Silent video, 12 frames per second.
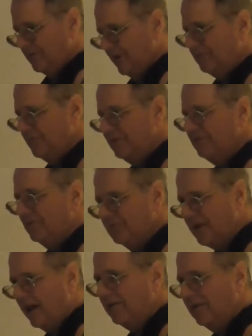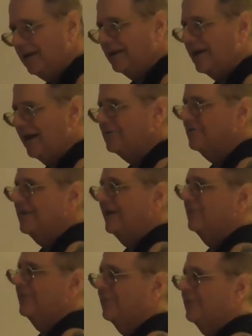there are enough Hindus now that they can actually
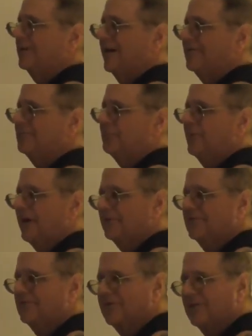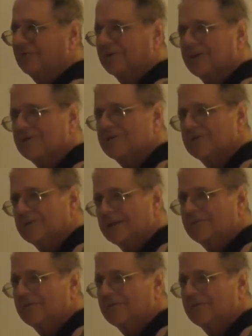have an organized practice of their religion